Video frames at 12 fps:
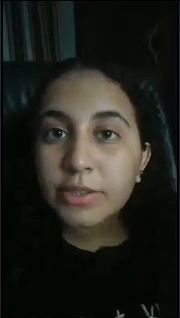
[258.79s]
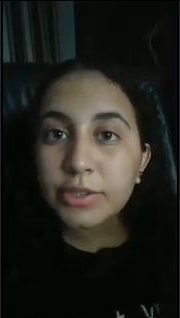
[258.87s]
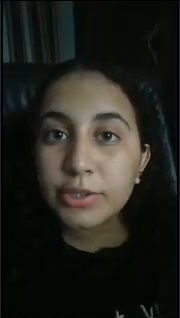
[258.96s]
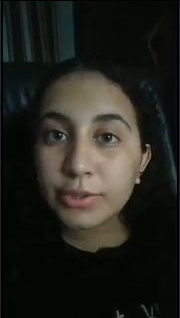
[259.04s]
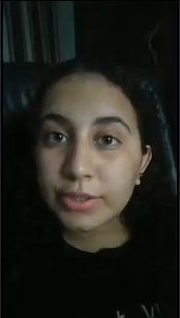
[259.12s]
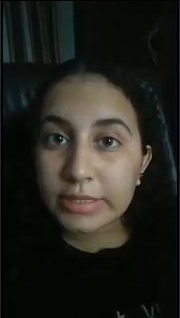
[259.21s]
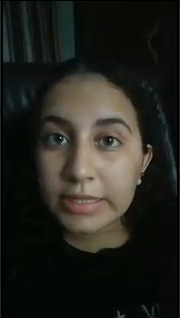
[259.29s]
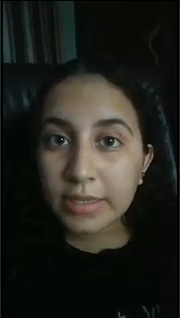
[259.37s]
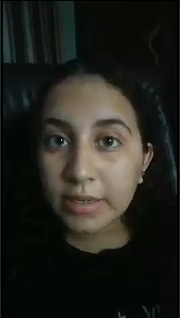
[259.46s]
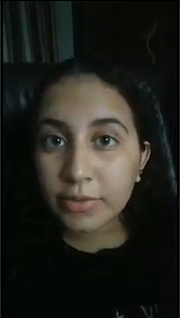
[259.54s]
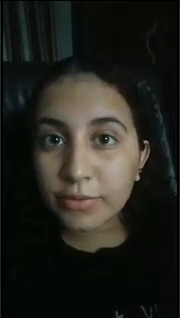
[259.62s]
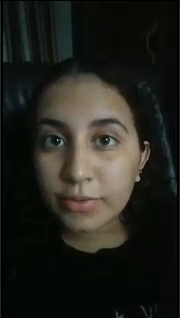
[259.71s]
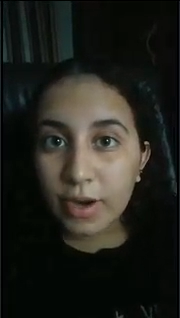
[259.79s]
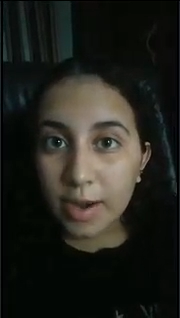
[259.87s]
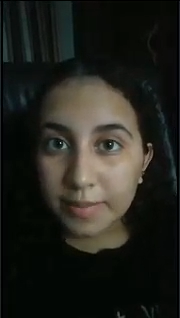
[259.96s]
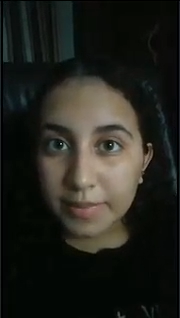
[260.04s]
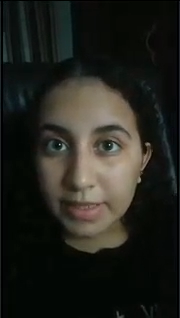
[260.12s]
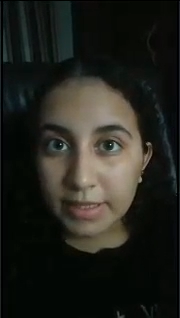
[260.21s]
Due to the
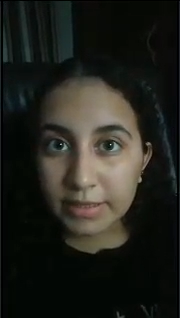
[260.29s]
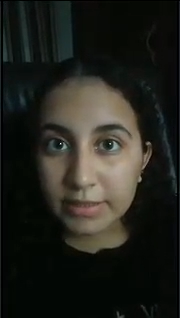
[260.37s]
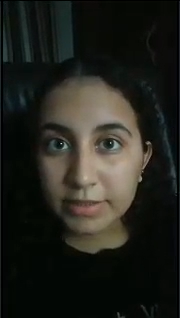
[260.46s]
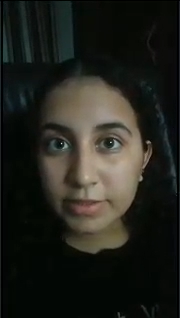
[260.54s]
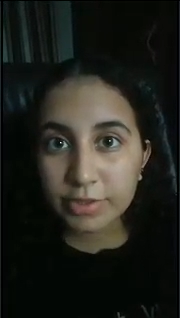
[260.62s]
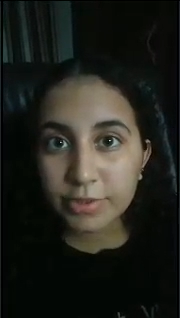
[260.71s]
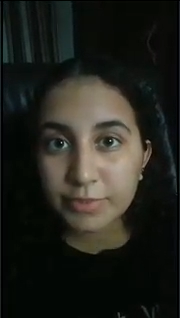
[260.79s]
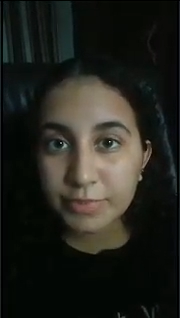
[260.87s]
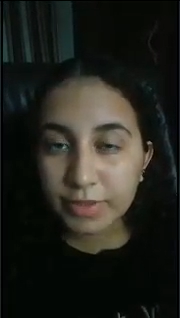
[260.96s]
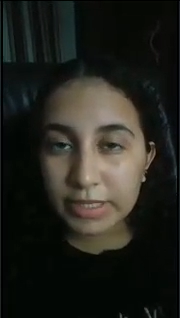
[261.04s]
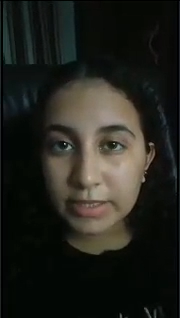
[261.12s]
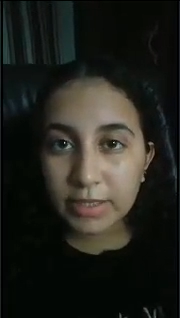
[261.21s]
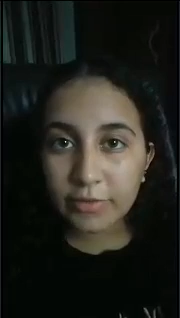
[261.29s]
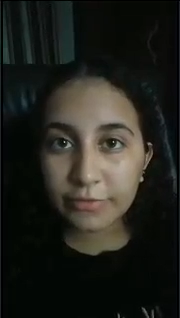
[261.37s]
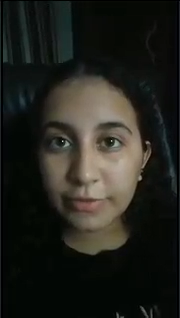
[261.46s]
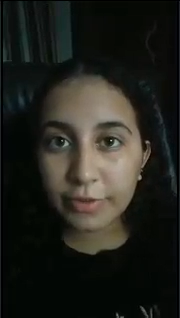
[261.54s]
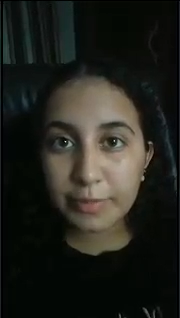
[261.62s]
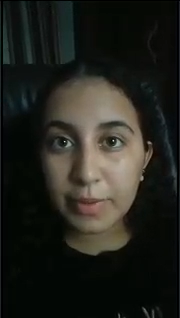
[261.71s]
rapid spread of
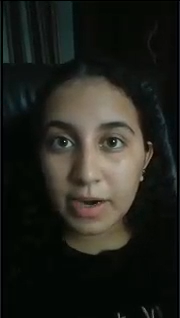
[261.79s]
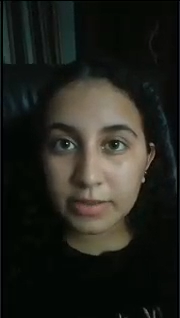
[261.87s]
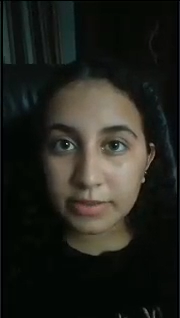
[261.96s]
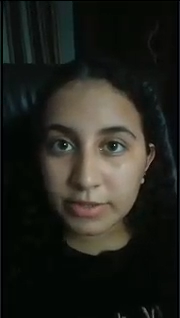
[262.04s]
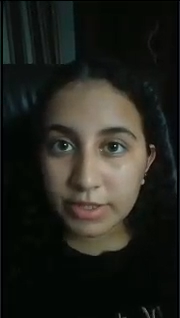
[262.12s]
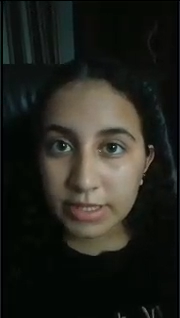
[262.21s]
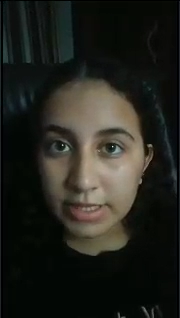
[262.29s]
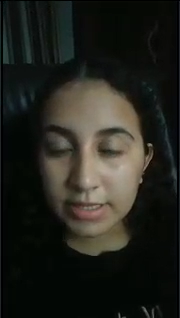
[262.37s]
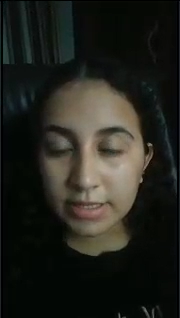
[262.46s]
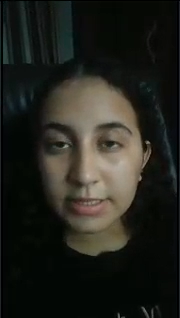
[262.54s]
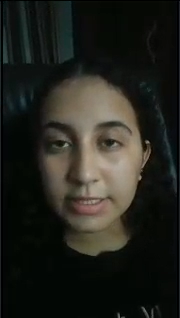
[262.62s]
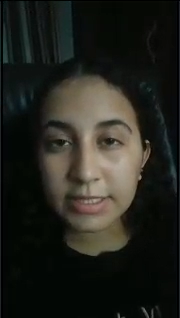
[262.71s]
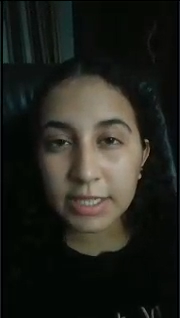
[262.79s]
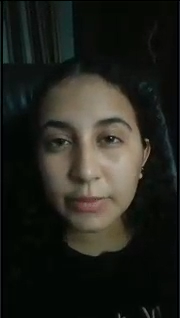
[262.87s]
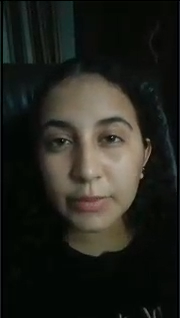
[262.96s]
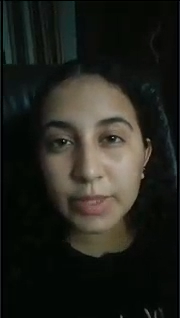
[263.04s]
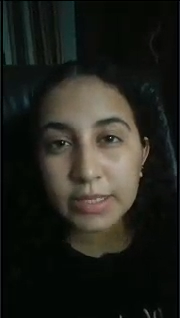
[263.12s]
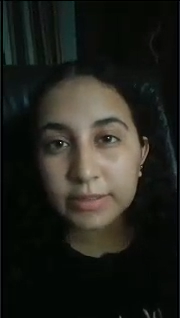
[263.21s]
the virus, they
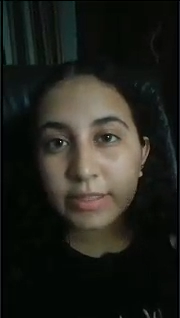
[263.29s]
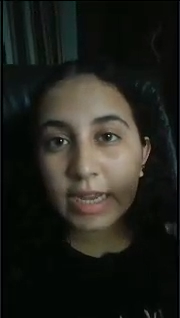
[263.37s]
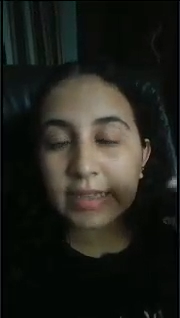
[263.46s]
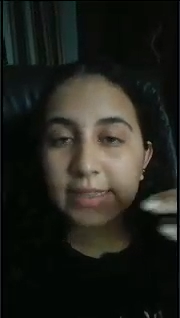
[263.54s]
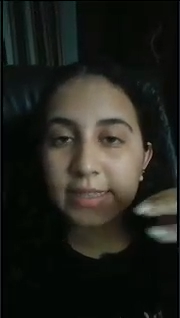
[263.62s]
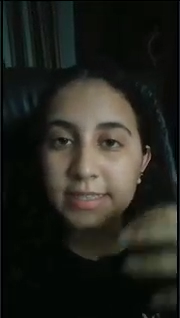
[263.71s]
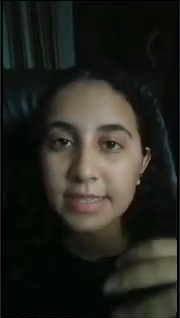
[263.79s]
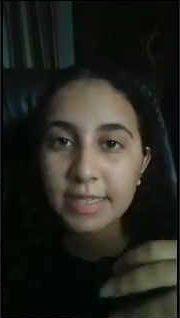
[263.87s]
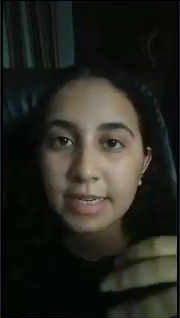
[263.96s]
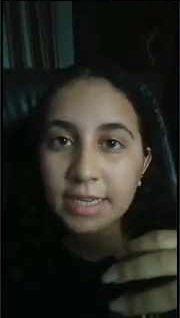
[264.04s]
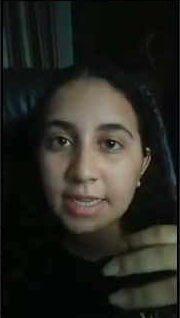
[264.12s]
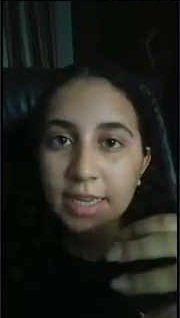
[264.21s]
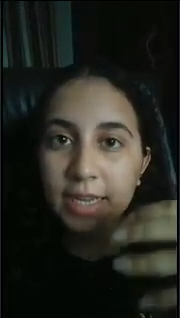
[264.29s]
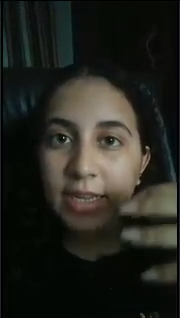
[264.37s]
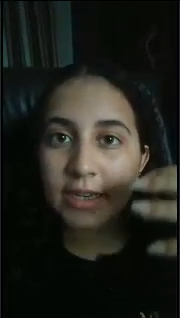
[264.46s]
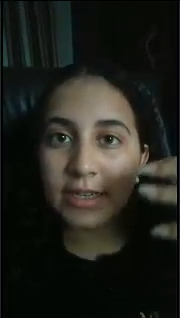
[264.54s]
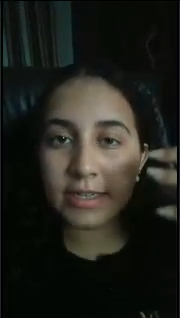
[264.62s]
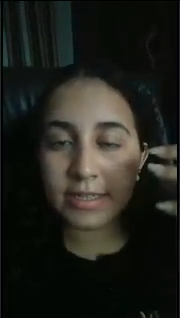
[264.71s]
quarantined the city
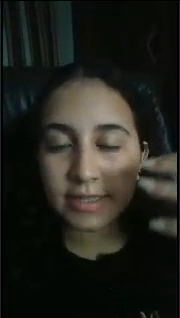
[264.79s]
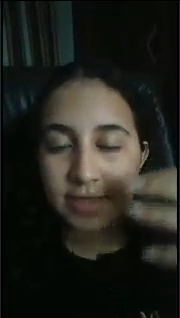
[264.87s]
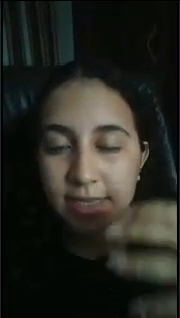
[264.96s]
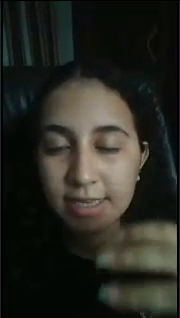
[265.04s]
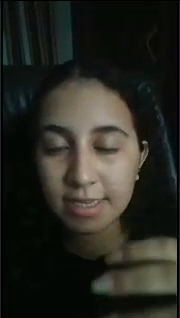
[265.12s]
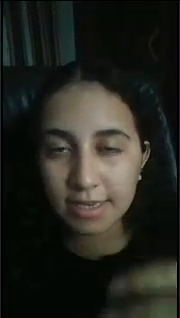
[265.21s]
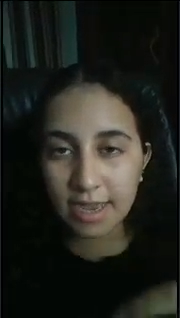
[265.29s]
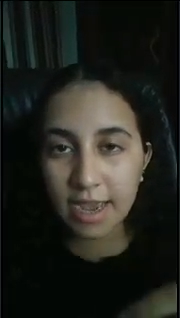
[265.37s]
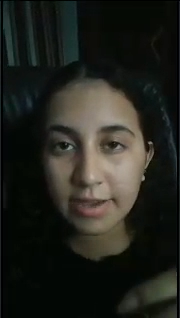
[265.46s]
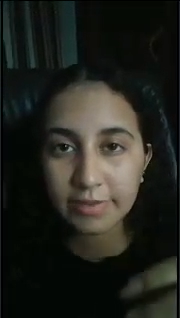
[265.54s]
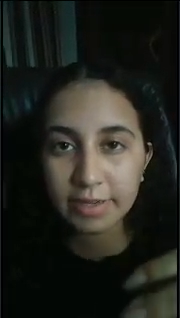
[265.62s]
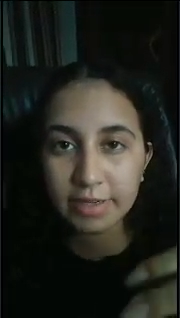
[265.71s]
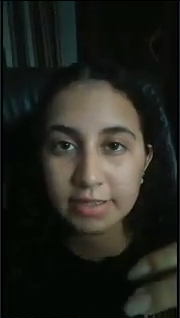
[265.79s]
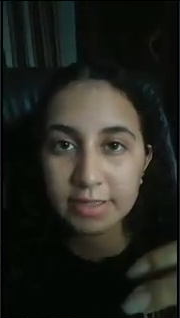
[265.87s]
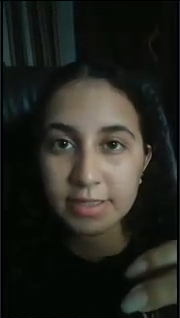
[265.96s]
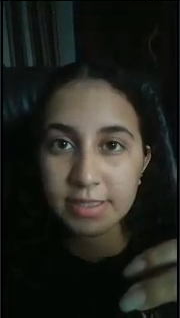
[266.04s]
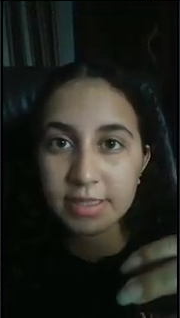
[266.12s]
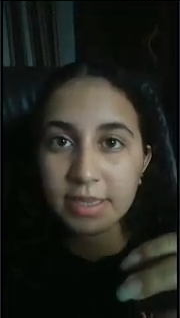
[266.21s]
and its
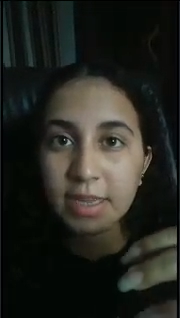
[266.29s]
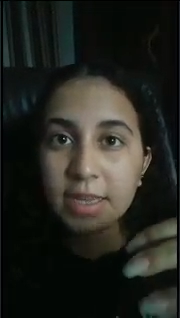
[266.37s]
inhabitants,